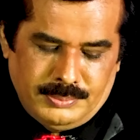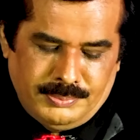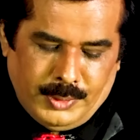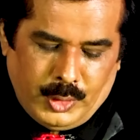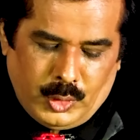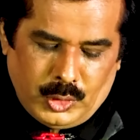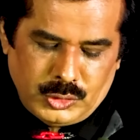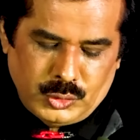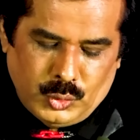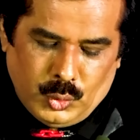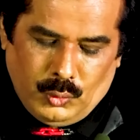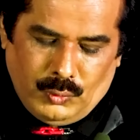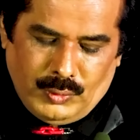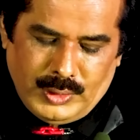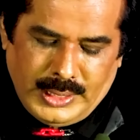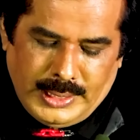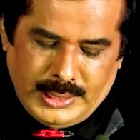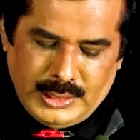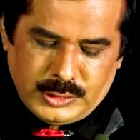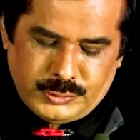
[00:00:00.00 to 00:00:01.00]
because no
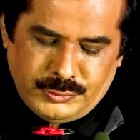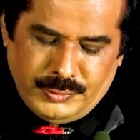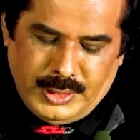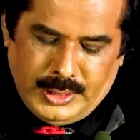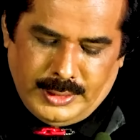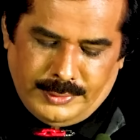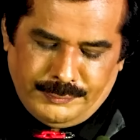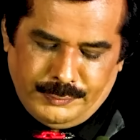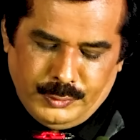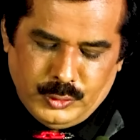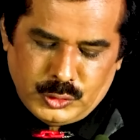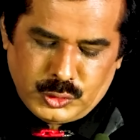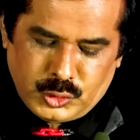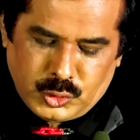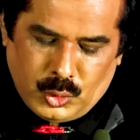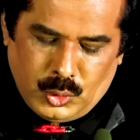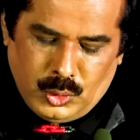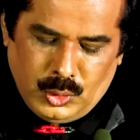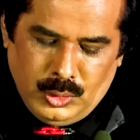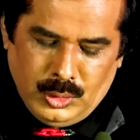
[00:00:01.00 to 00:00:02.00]
one else will love you
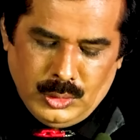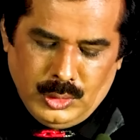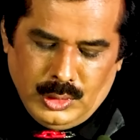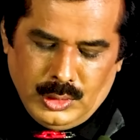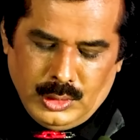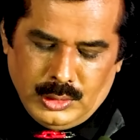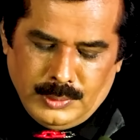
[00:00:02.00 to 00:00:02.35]
so